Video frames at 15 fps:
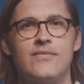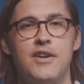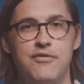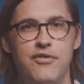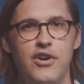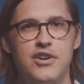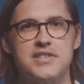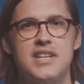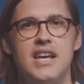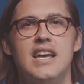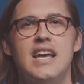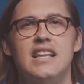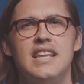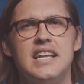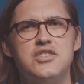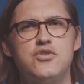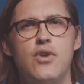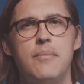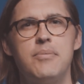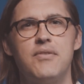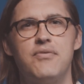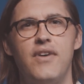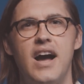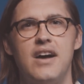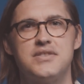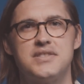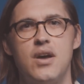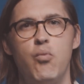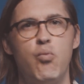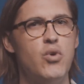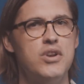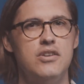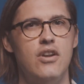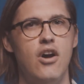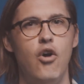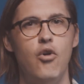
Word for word: First, let's drop the files that wouldn't